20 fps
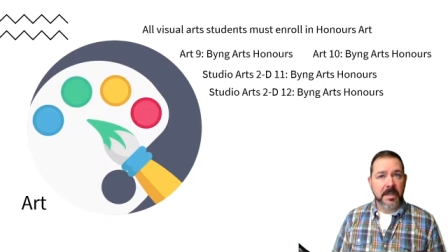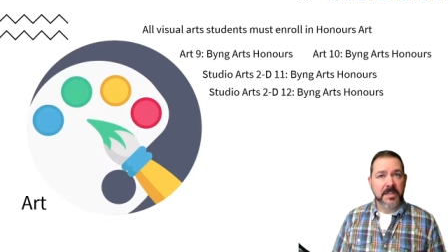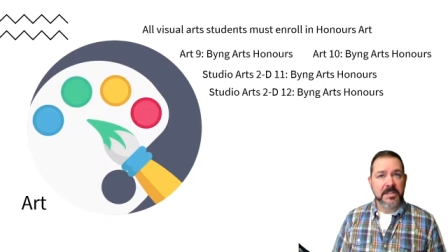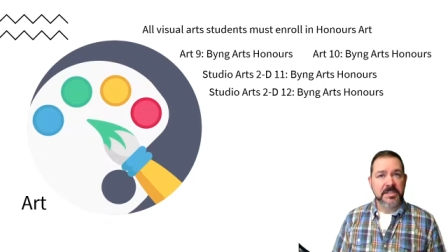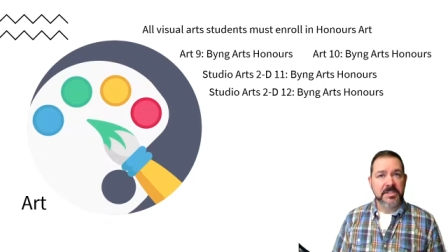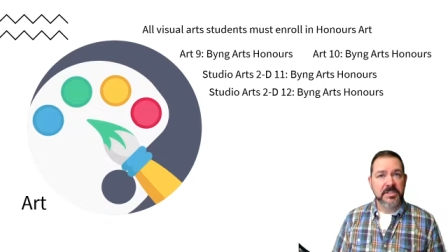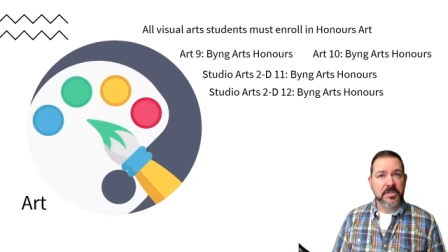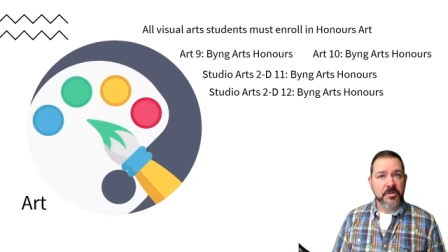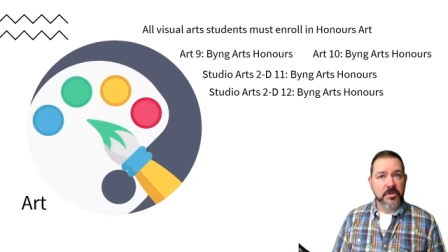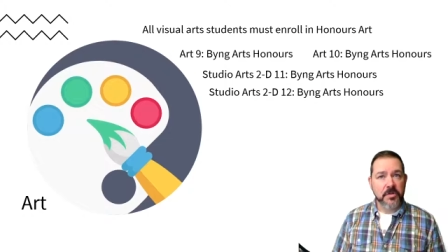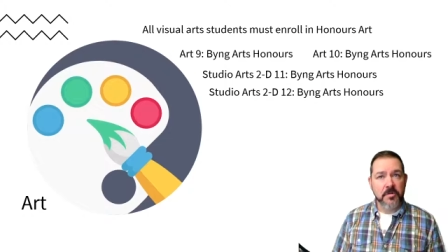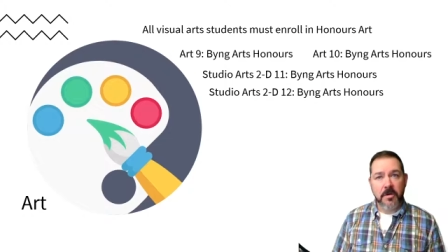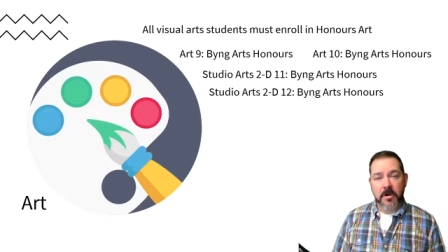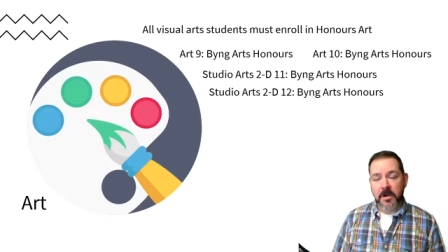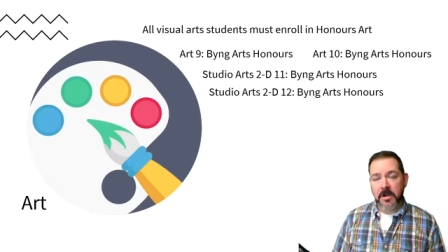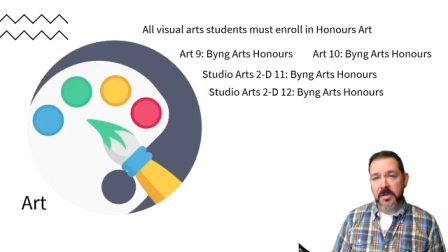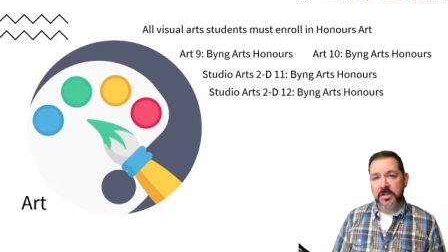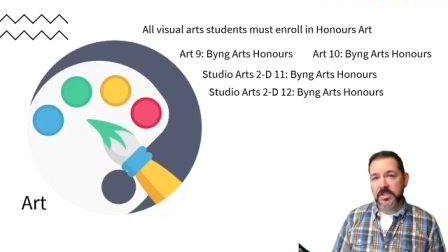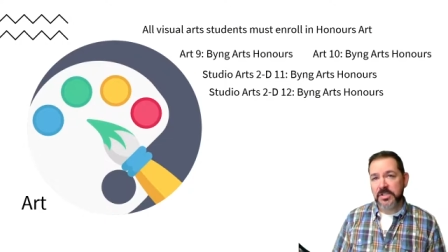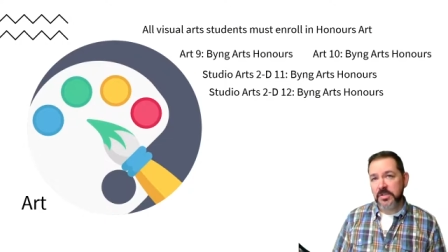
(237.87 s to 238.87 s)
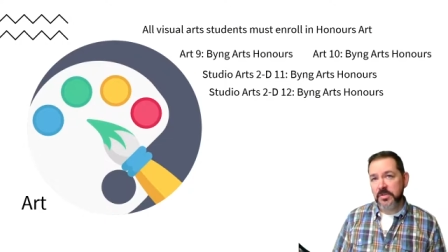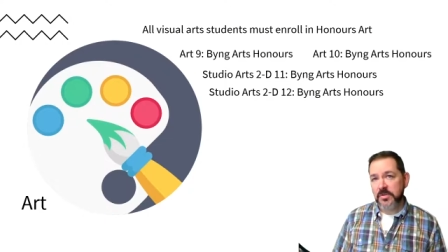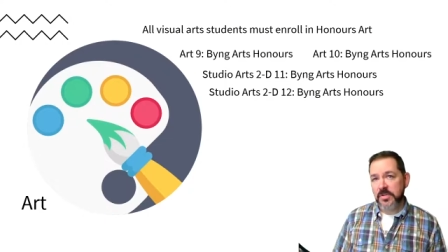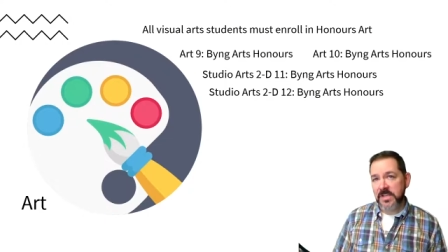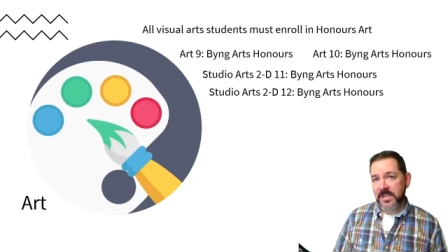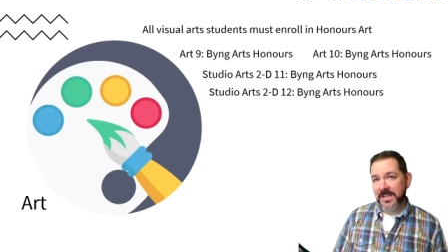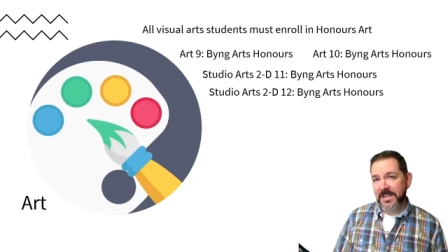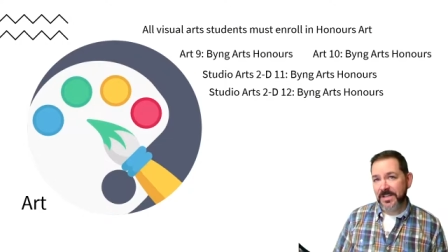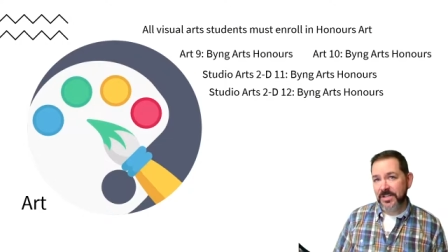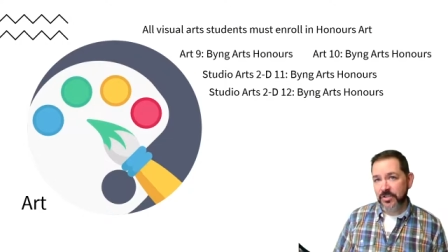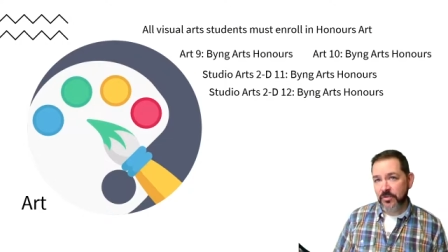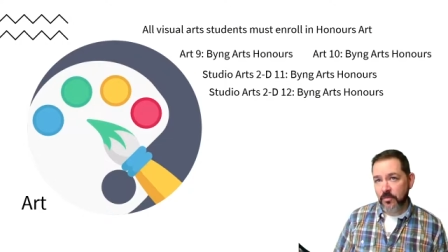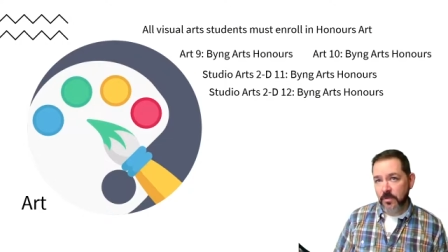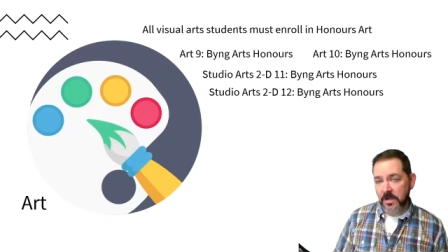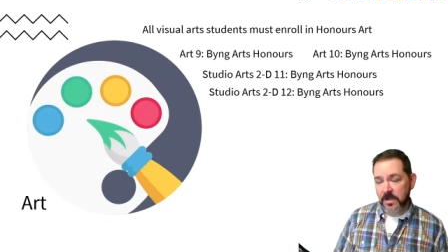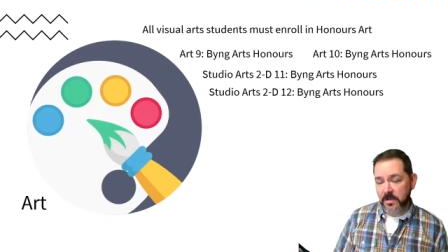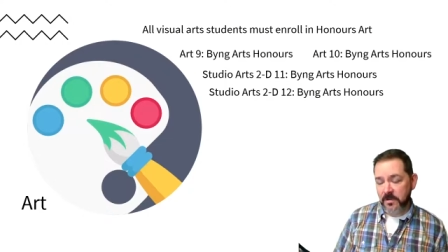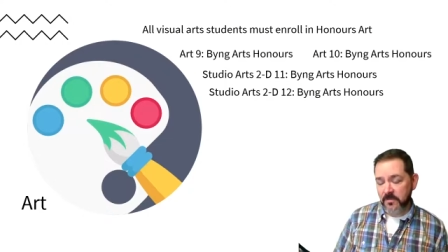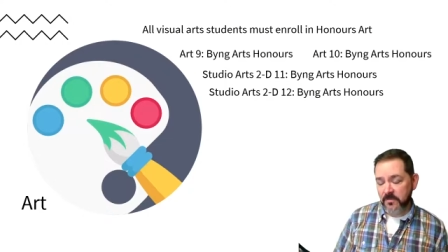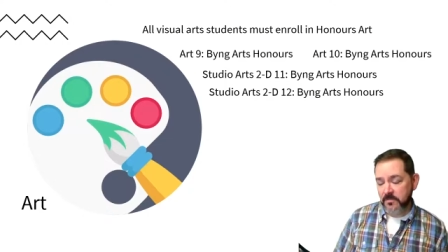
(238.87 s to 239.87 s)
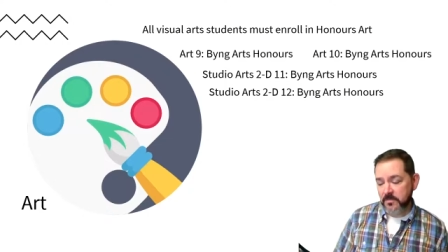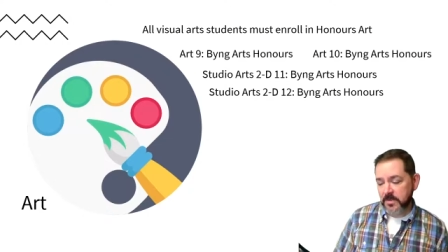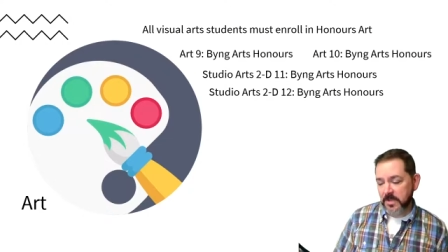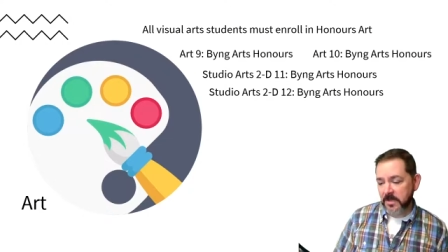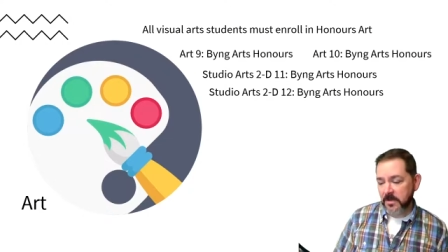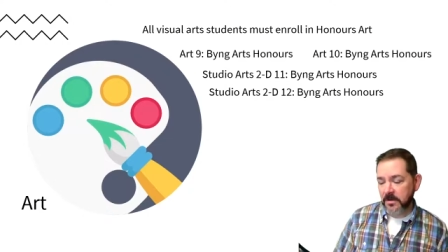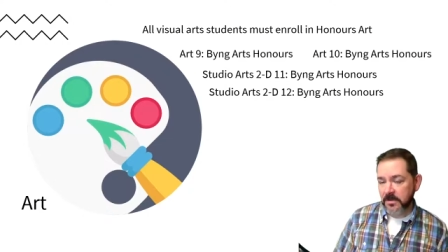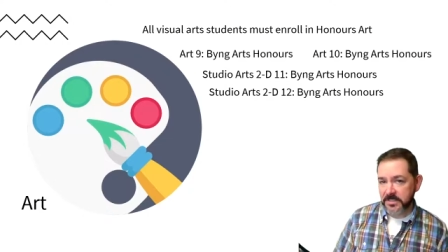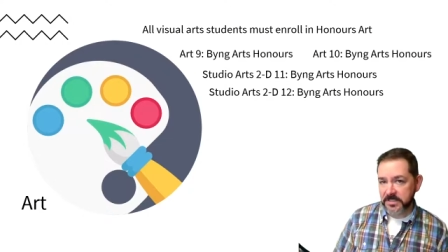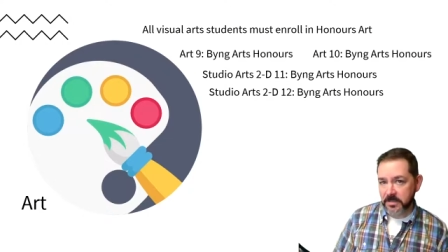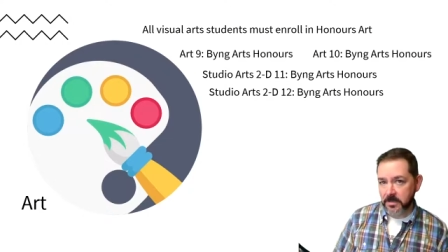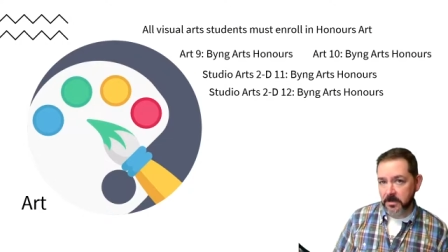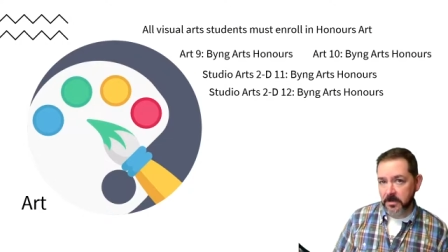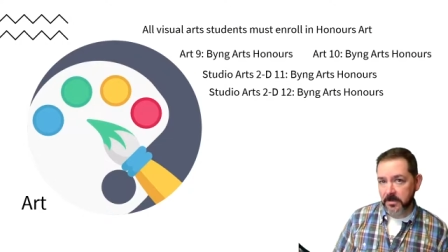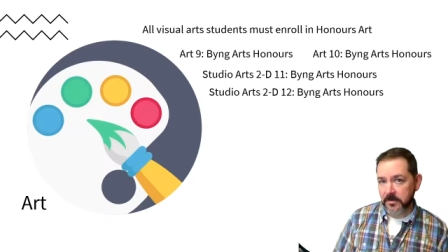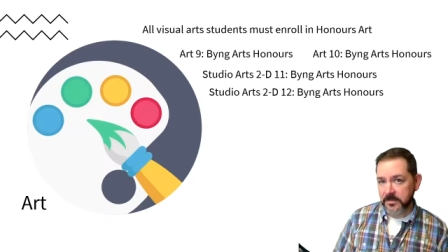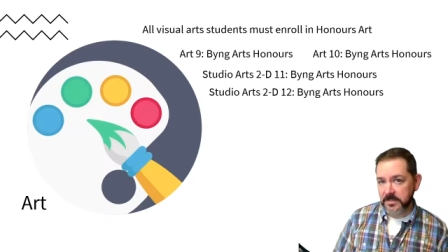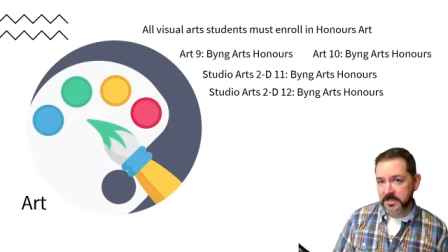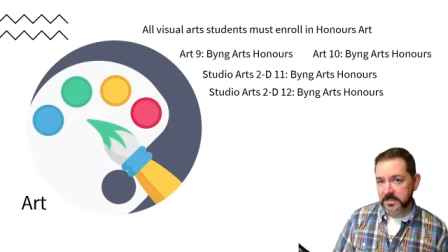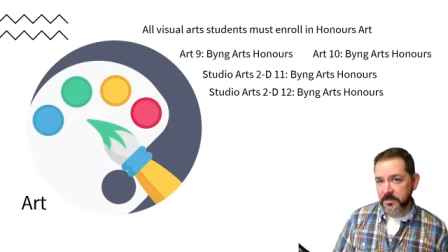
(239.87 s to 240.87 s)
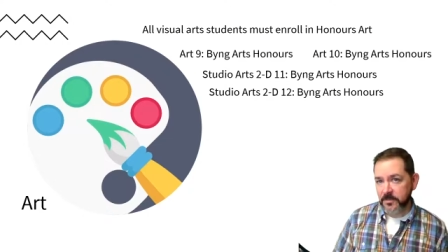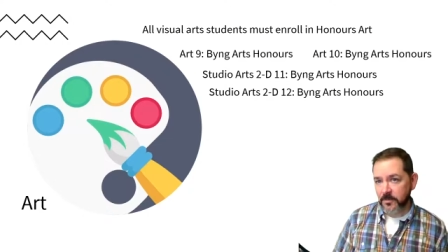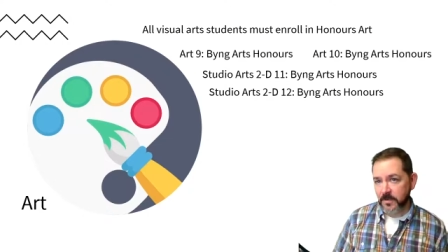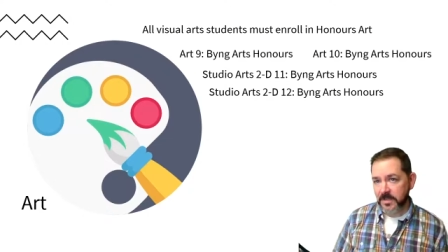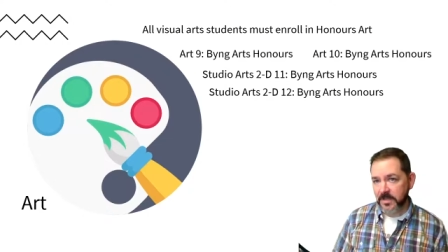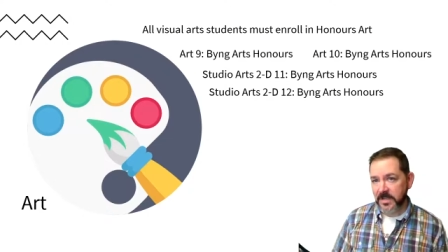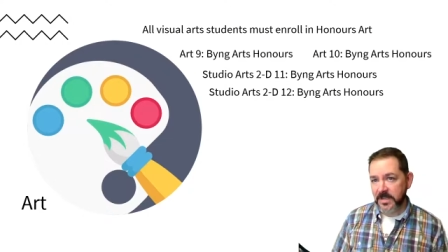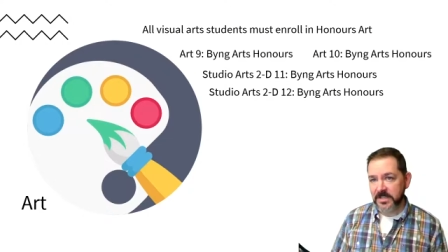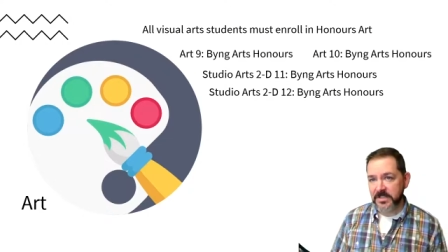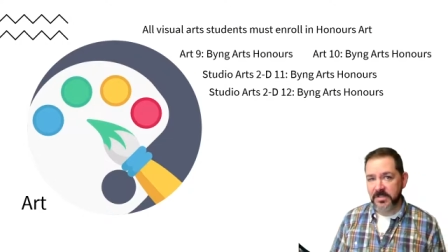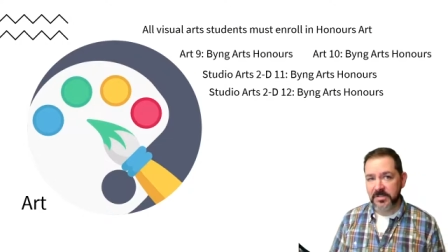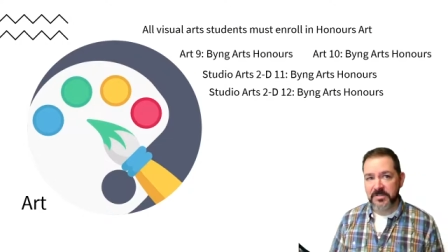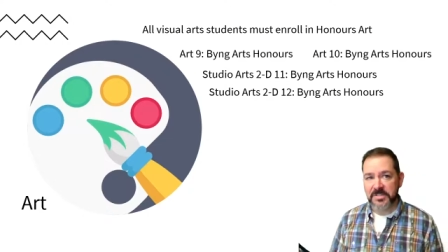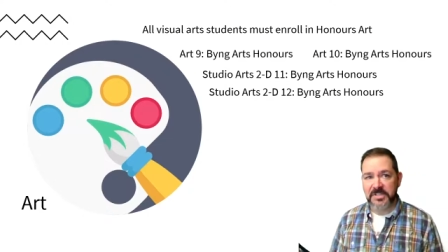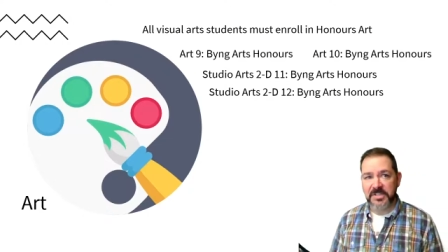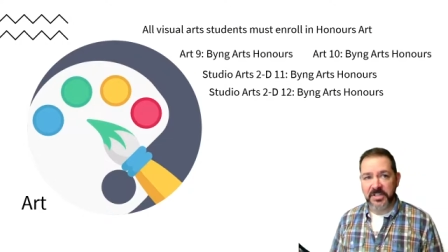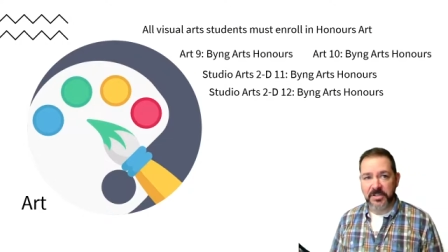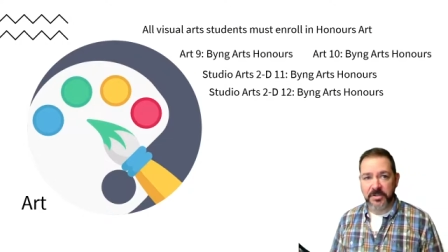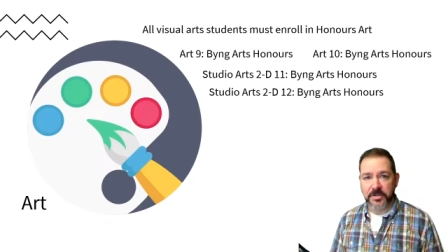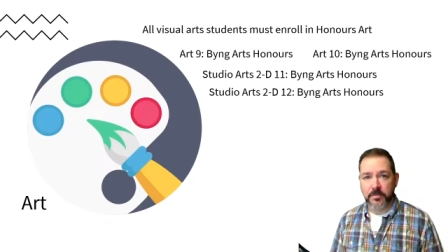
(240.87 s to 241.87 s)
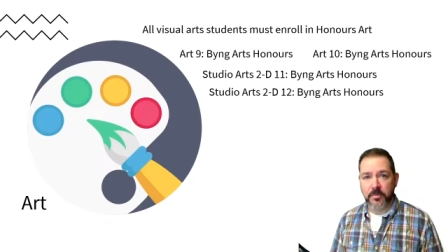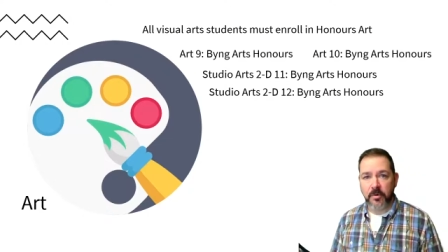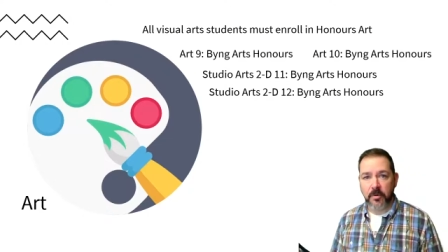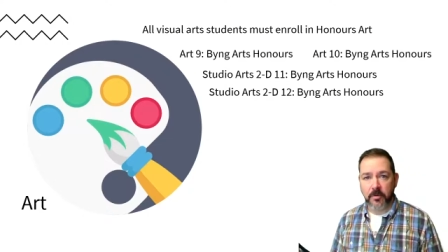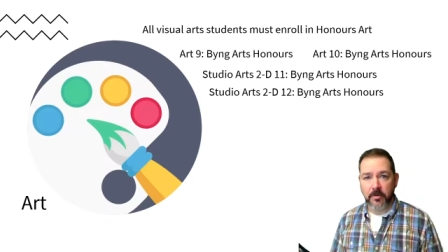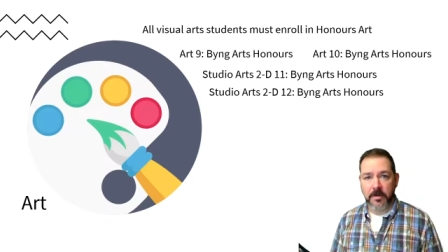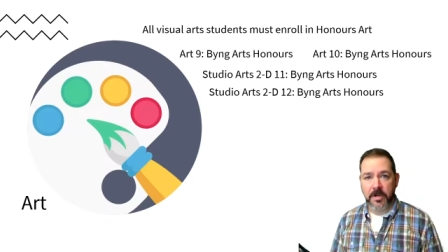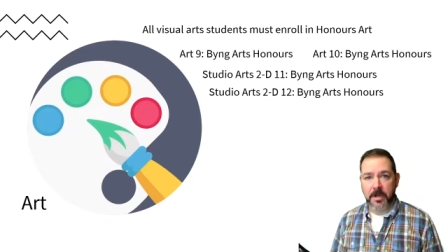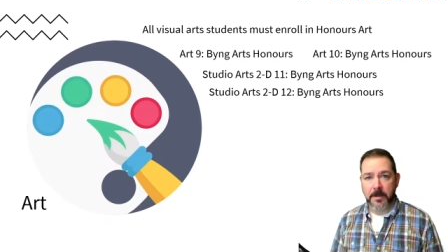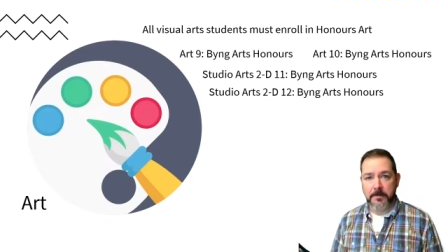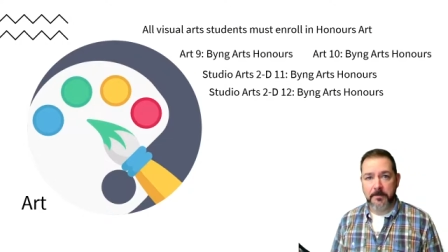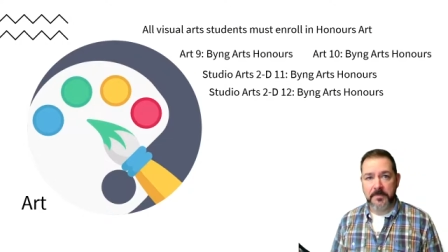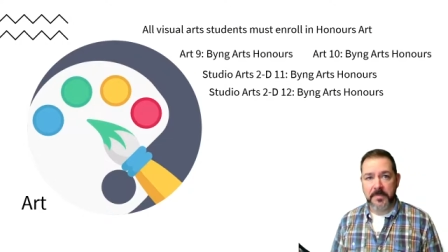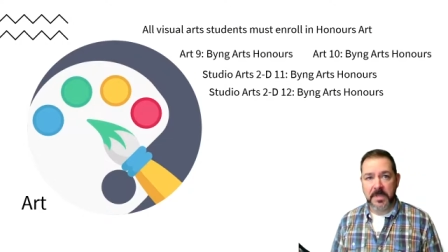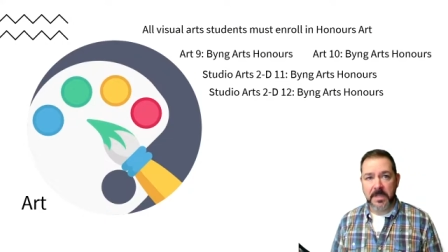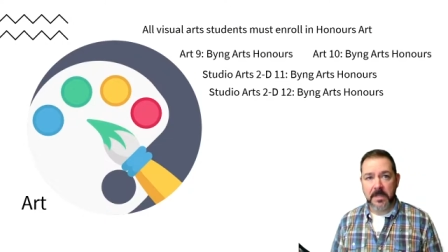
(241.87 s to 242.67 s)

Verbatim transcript: and Studio Art 2D 12 Byng Arts Honors when you get to your senior program.